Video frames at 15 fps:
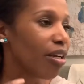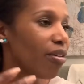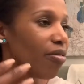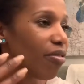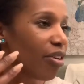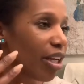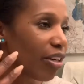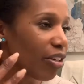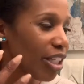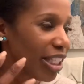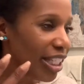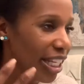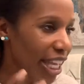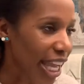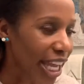very
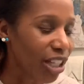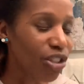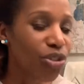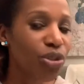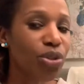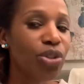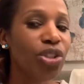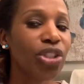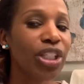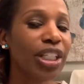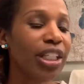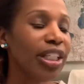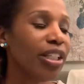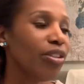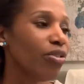natural
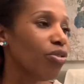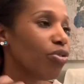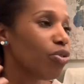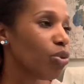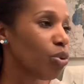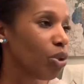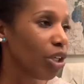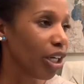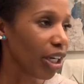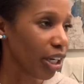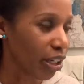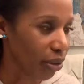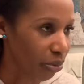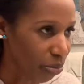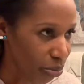looking
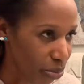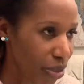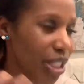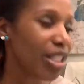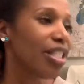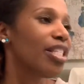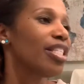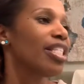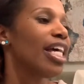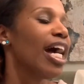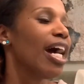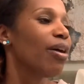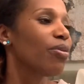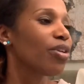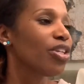for business
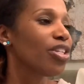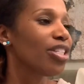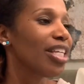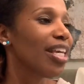hours.